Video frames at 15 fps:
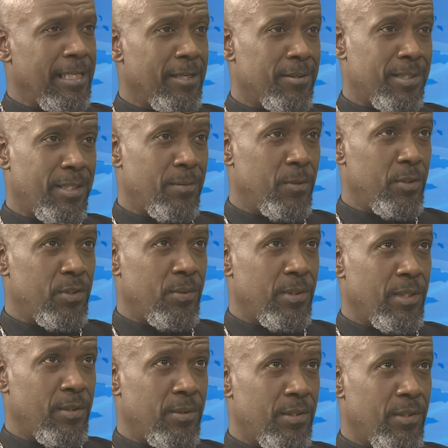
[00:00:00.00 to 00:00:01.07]
I think that was in about
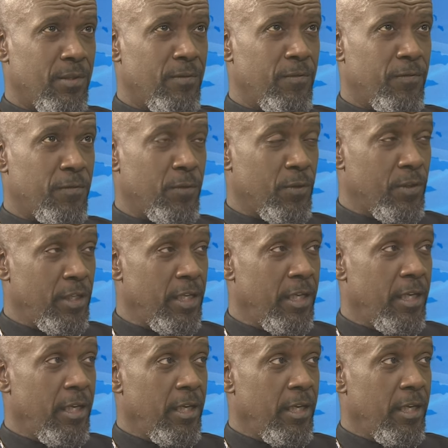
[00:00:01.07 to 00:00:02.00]
2004,